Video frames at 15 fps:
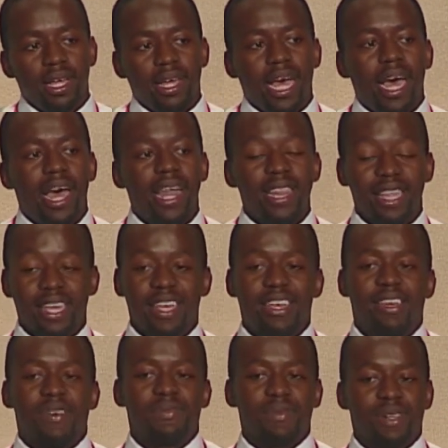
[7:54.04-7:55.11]
And I think,
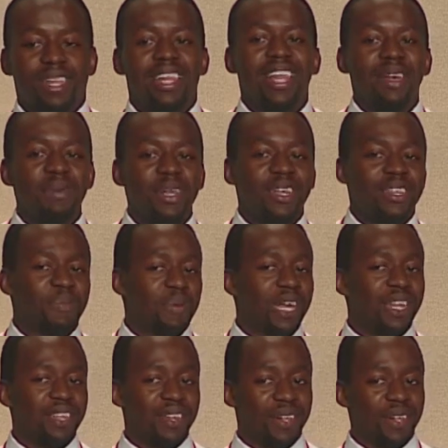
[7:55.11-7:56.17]
allow me to explain a
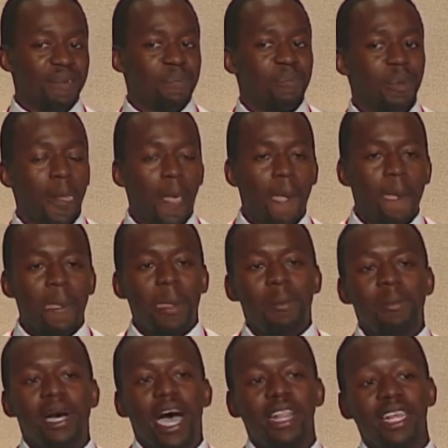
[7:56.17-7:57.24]
little.
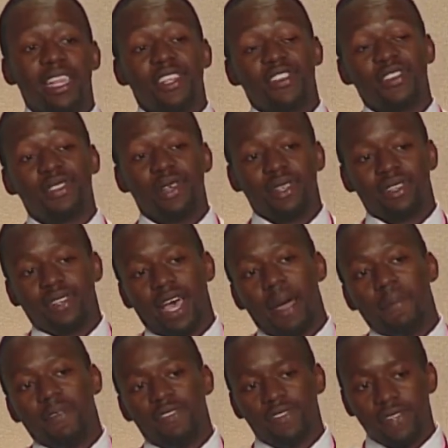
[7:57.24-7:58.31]
I think this is the type
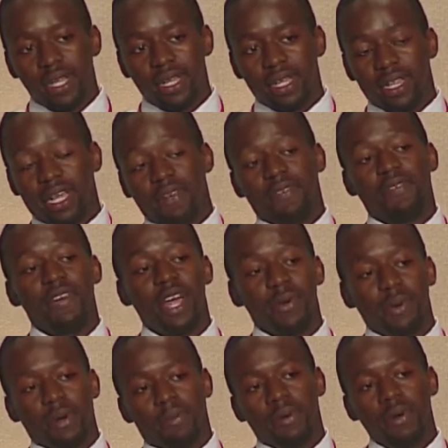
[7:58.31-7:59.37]
of stealing that Fred would
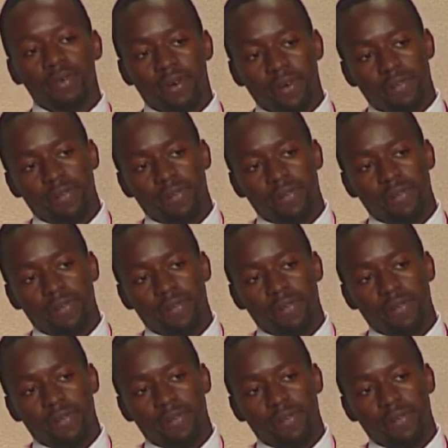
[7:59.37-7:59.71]
approve of.